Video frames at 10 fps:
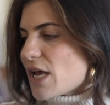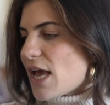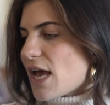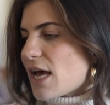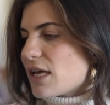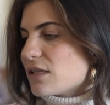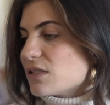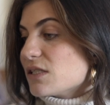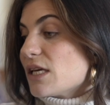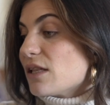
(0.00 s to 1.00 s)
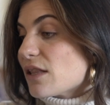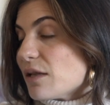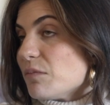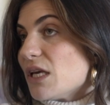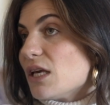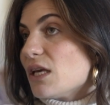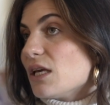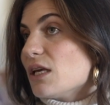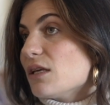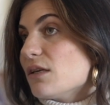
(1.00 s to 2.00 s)
and it led
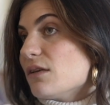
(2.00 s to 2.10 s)
me